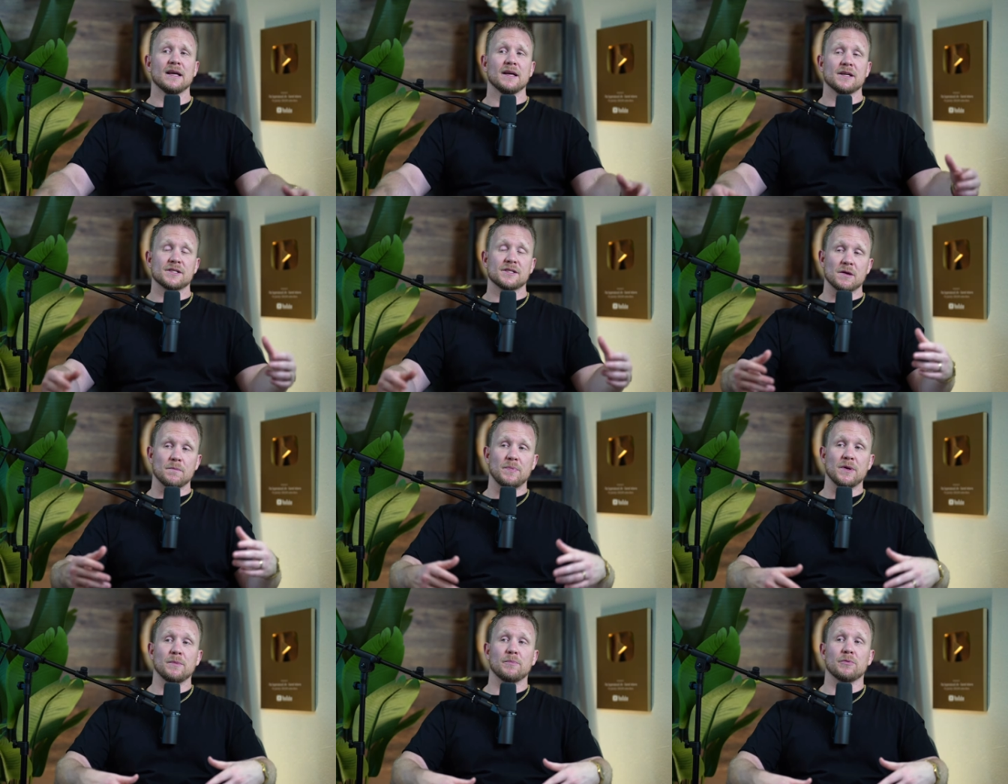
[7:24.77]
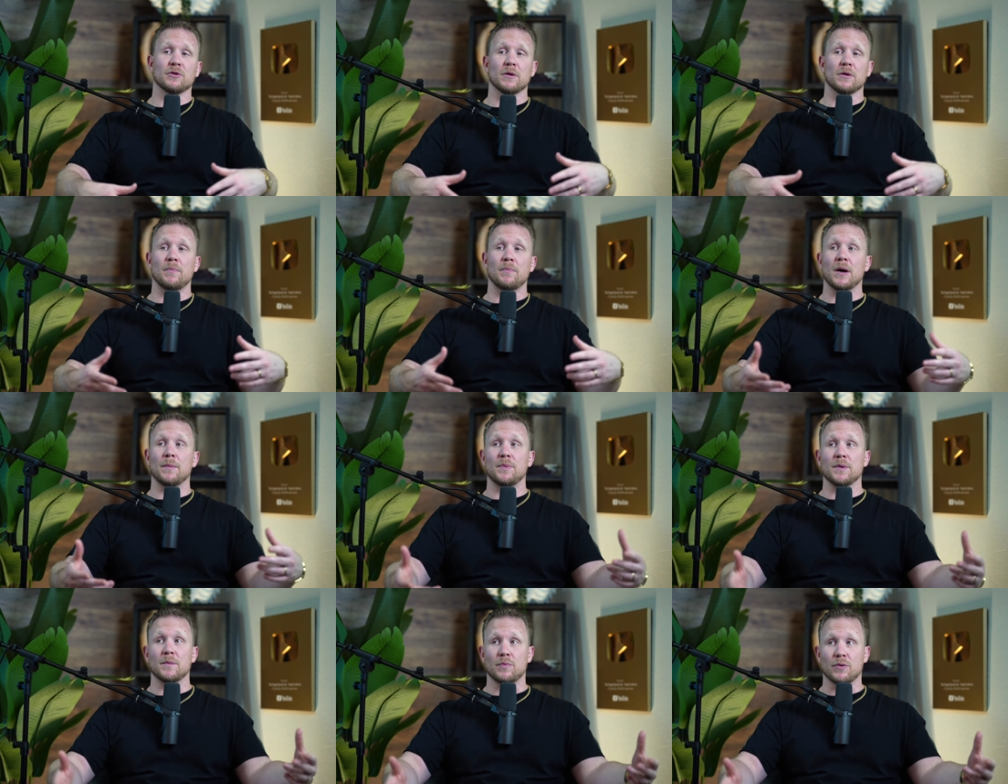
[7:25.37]
Some people are
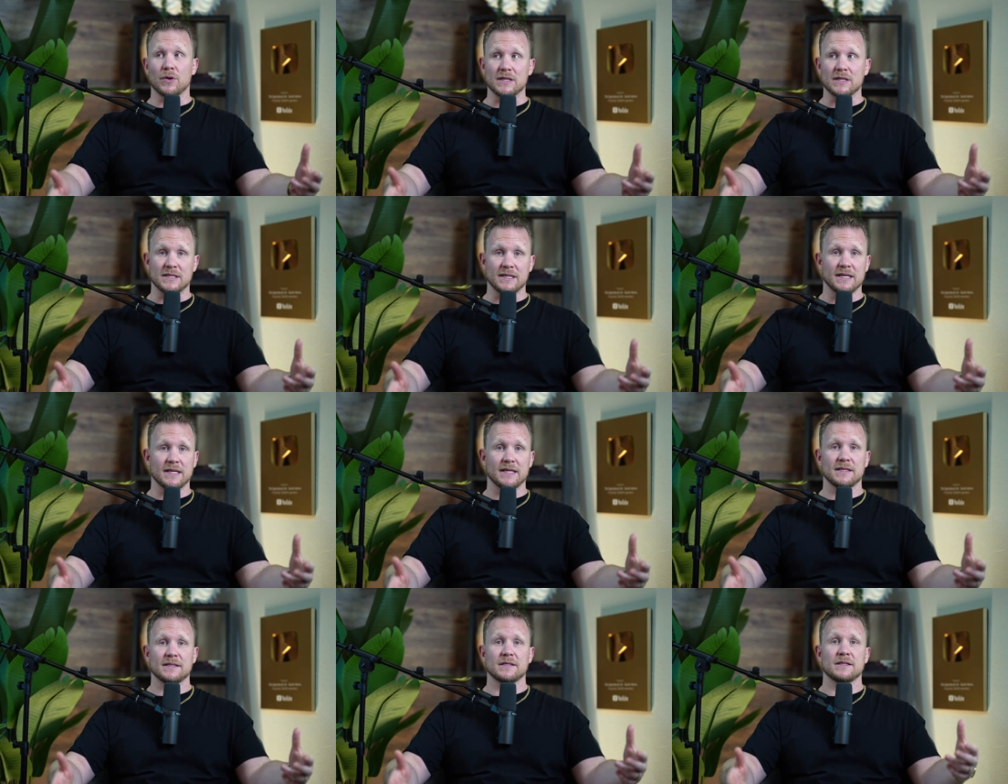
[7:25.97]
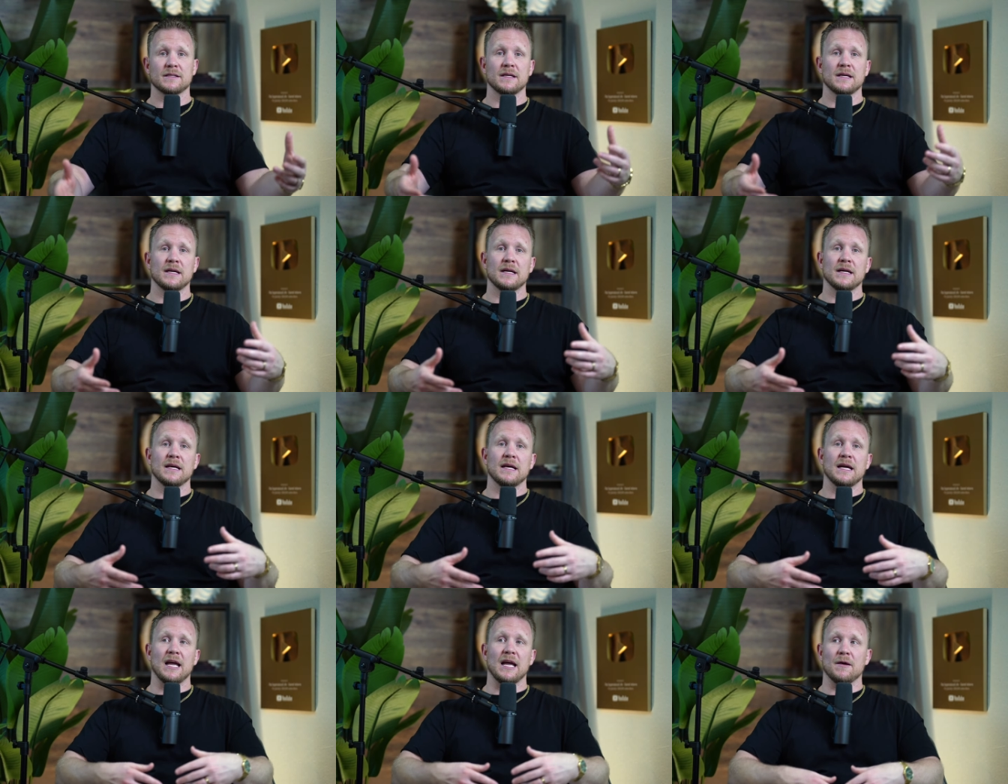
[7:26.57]
puppet presidents,
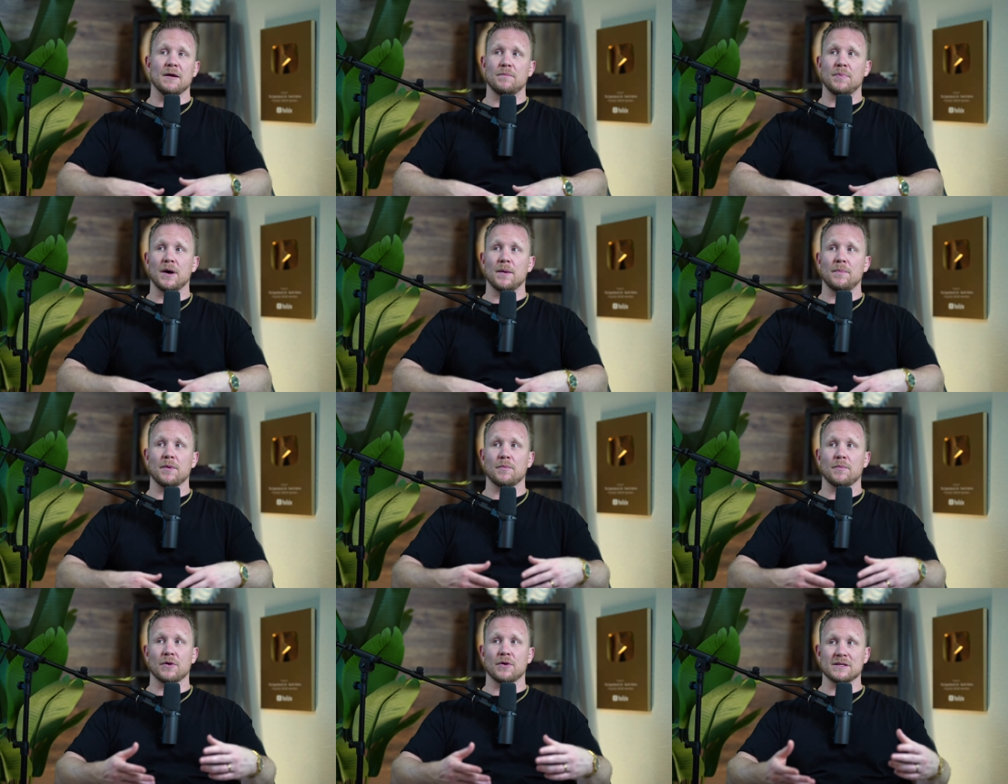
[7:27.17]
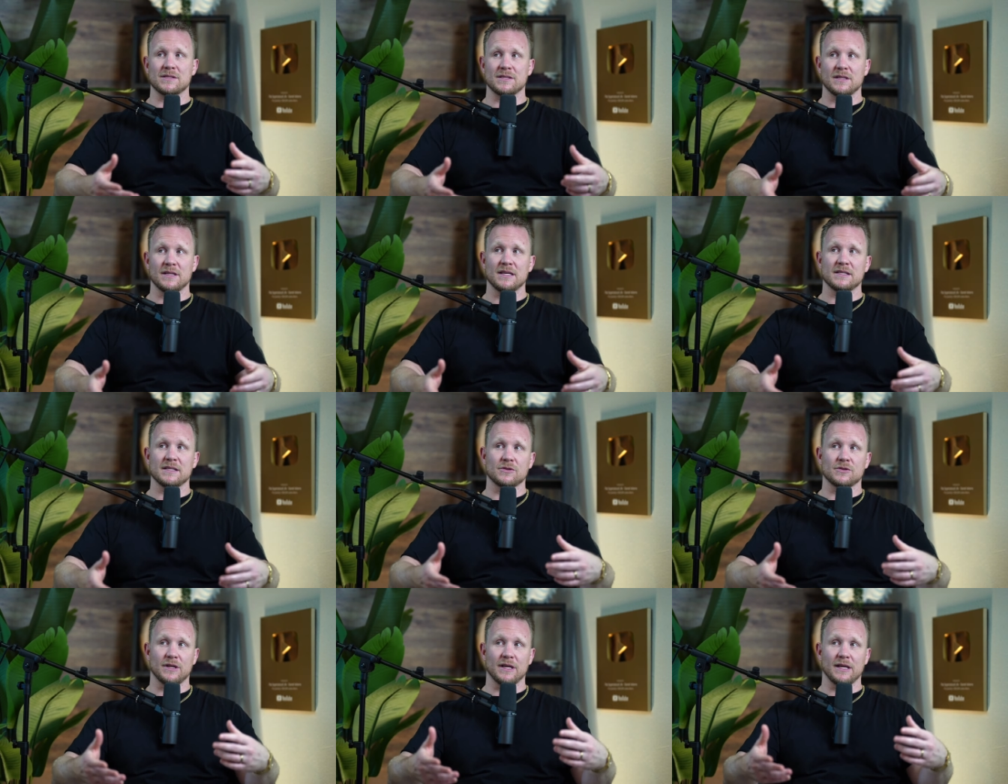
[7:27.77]
and puppet
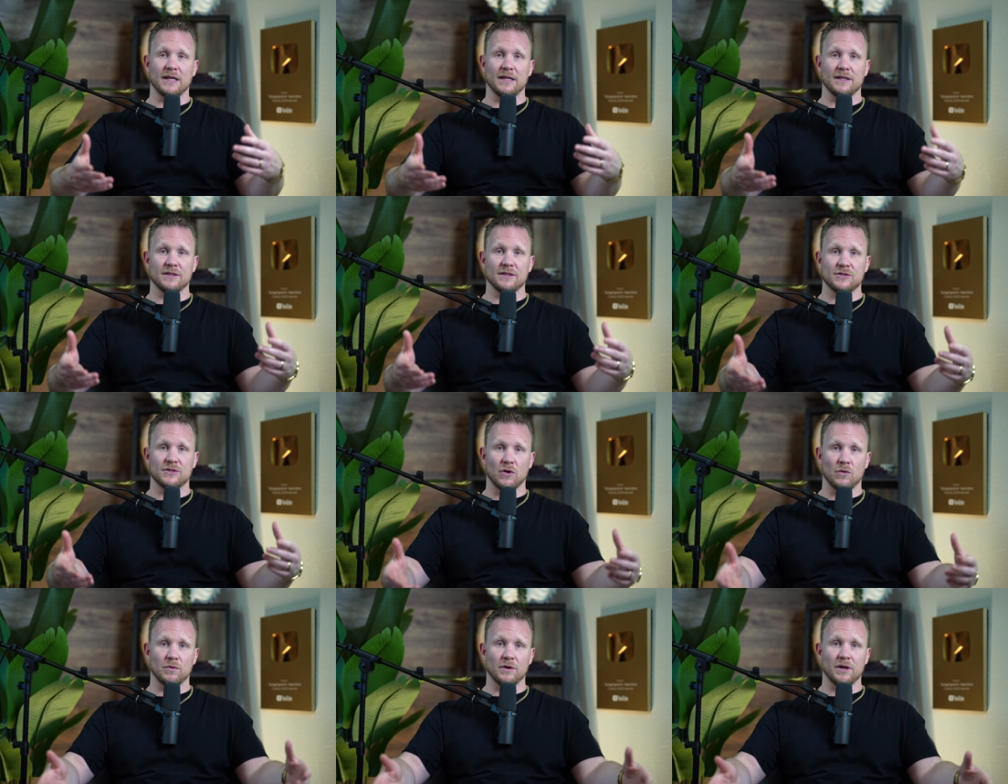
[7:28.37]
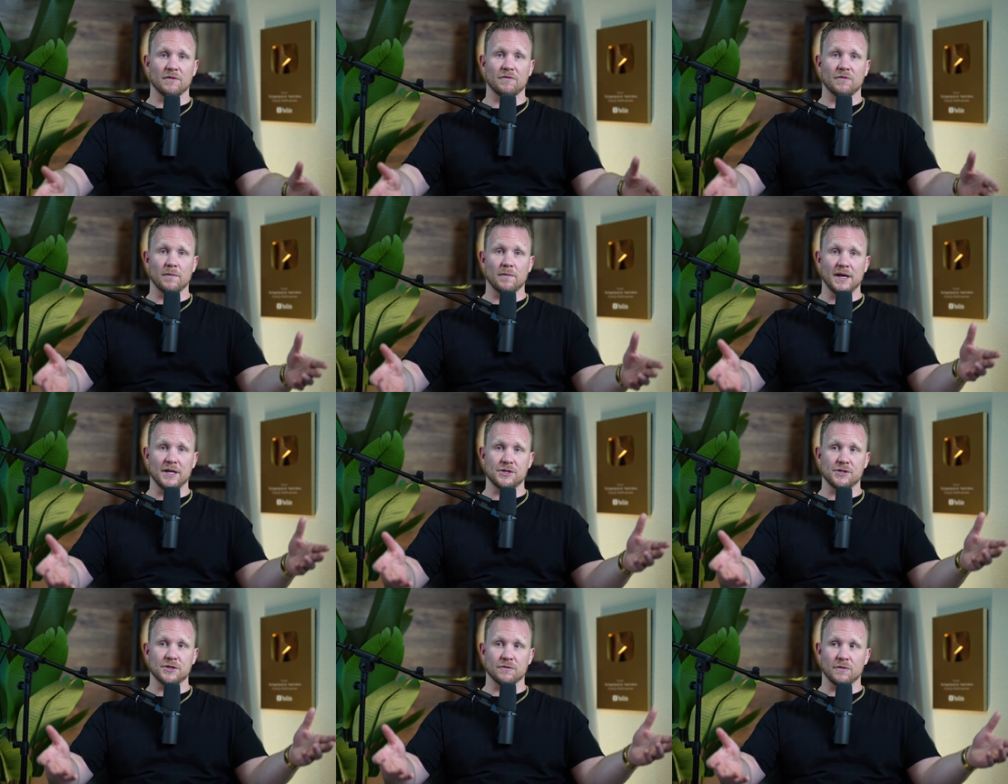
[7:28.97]
presidents are getting told
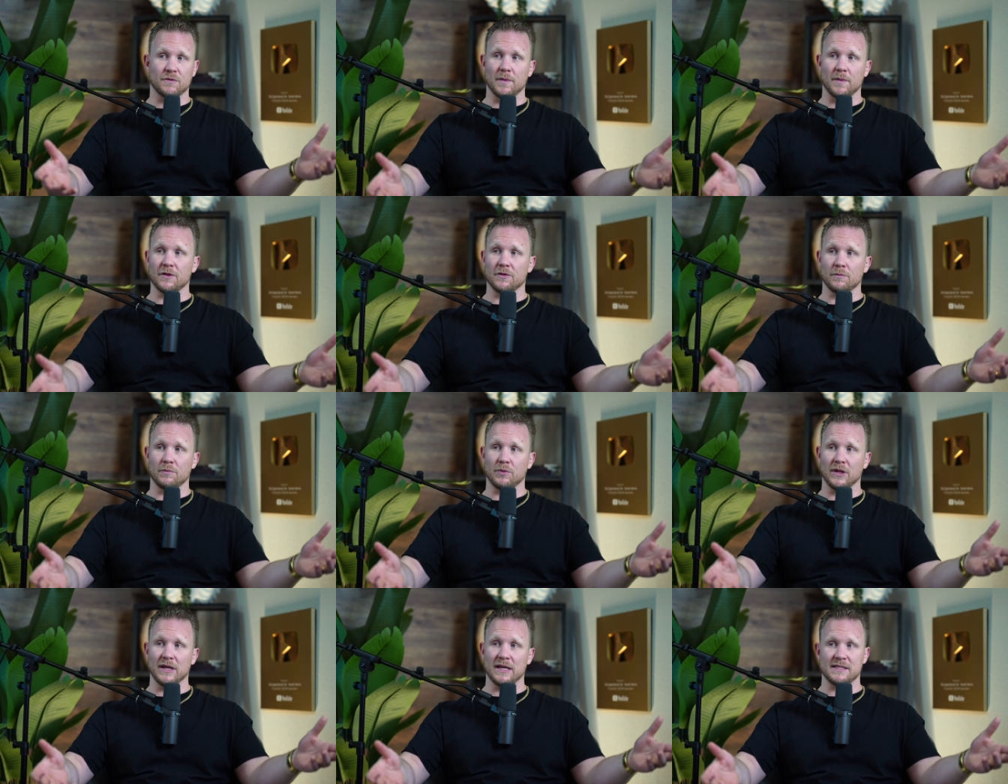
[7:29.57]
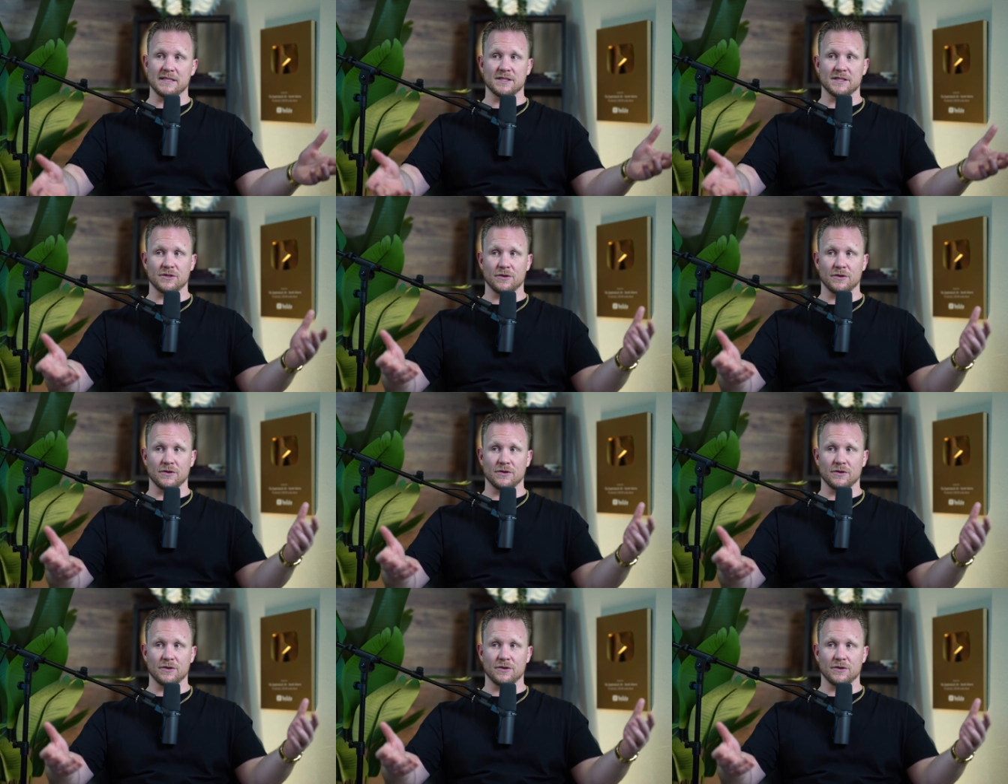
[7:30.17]
information from other places.